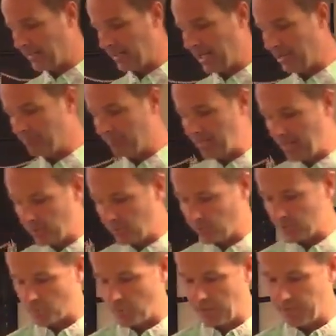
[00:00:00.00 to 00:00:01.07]
and the name of
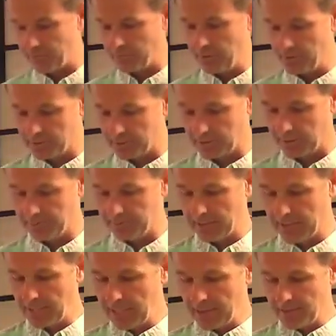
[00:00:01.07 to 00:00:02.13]
Nahor's wife, Milcah,
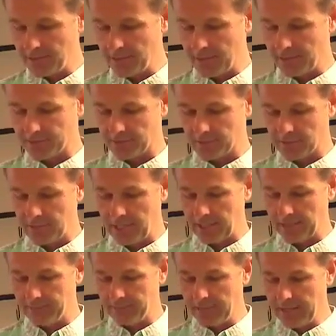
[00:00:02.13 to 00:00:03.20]
the daughter of
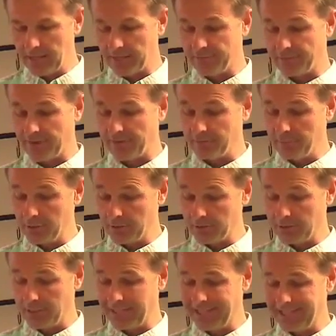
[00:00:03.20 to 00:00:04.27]
Haran, the father of
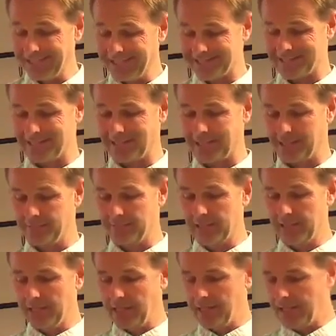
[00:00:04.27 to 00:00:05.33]
Milcah and Iscah.
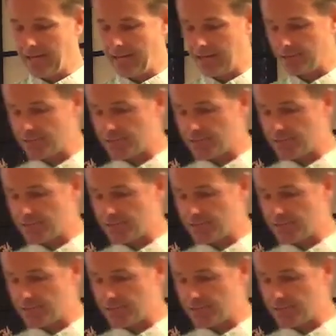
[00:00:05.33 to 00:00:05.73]
Now